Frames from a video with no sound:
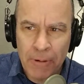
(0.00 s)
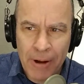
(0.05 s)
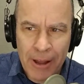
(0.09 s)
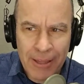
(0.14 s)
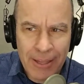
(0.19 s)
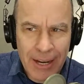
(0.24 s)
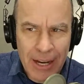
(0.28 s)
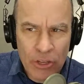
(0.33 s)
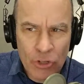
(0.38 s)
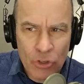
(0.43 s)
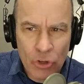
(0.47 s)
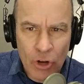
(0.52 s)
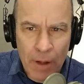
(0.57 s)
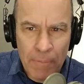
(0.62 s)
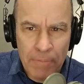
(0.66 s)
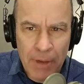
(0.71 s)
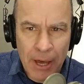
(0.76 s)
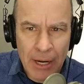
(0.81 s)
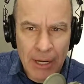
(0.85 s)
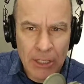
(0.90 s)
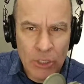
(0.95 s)
President
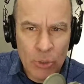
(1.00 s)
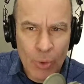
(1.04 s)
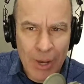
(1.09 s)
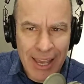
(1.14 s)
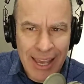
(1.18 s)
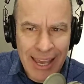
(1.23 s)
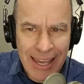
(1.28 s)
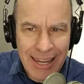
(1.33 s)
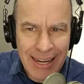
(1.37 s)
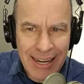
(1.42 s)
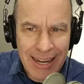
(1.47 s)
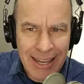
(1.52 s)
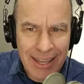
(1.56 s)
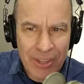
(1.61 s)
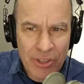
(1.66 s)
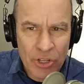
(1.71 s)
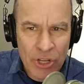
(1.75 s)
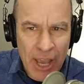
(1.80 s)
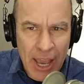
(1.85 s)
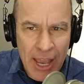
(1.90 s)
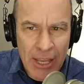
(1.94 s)
Trump got into a heated
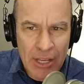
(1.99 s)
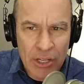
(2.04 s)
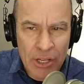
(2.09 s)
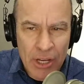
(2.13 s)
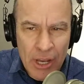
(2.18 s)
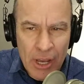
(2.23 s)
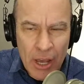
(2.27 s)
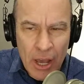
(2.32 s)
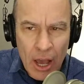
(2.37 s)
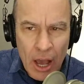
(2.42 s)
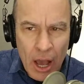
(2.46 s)
exchange